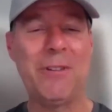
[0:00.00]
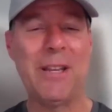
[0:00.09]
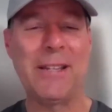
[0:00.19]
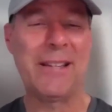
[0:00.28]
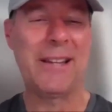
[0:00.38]

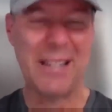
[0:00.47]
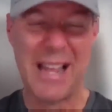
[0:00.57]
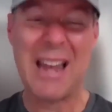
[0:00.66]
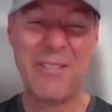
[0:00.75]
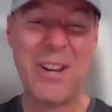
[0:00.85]
phase in a
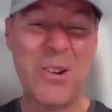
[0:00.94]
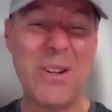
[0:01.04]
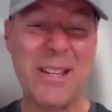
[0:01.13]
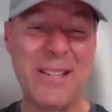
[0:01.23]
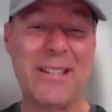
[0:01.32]
lot of
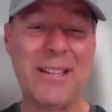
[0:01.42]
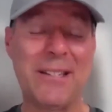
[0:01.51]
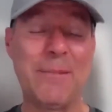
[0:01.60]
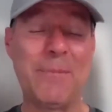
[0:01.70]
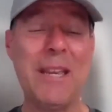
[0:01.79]
areas
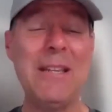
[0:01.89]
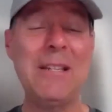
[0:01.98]
and some key